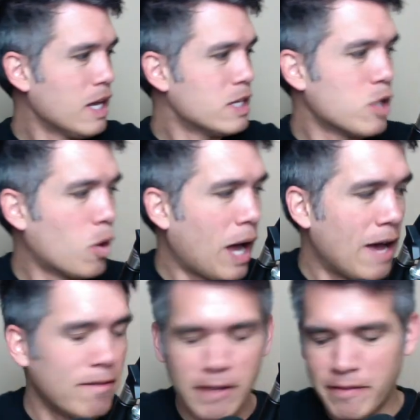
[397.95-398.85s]
So
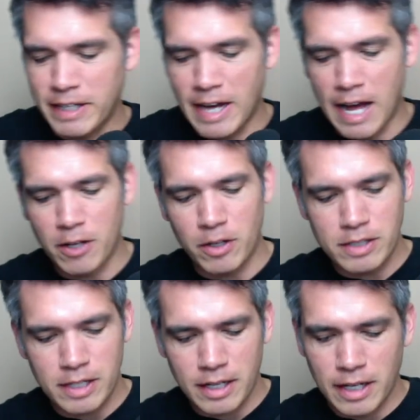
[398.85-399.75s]
at fifty
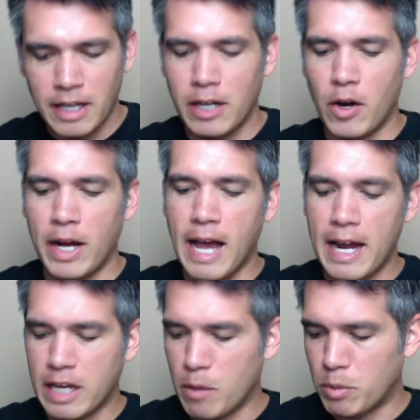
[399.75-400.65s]
dollars, you know, I
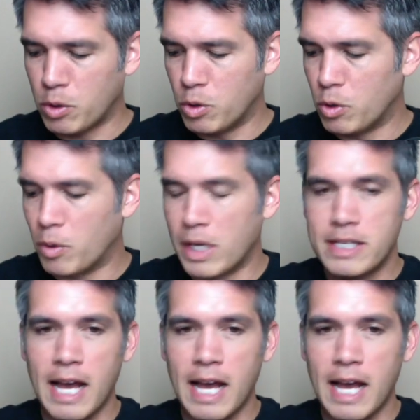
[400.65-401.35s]
got a couple cool ones.